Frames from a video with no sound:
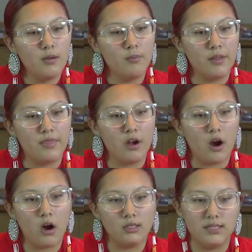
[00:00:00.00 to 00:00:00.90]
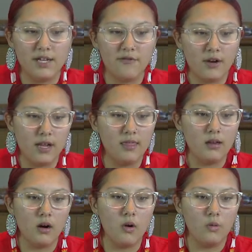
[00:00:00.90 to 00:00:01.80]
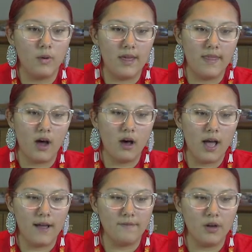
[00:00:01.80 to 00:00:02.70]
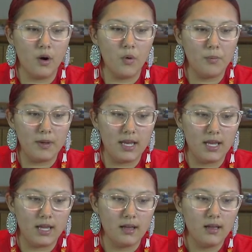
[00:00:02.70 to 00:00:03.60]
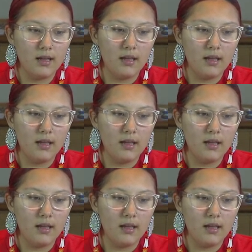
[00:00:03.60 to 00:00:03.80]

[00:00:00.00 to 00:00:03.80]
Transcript: but they're all different in their own way. They all have their own meaning.